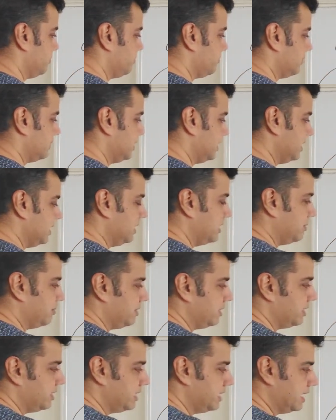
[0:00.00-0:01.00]
be further
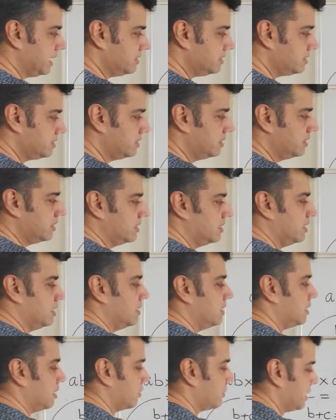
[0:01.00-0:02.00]
interpreted as,
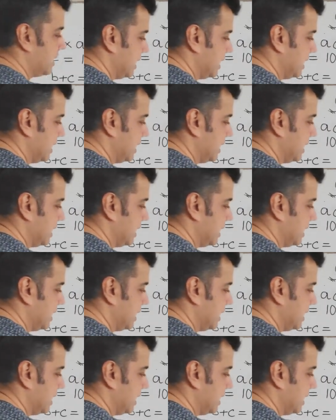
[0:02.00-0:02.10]
now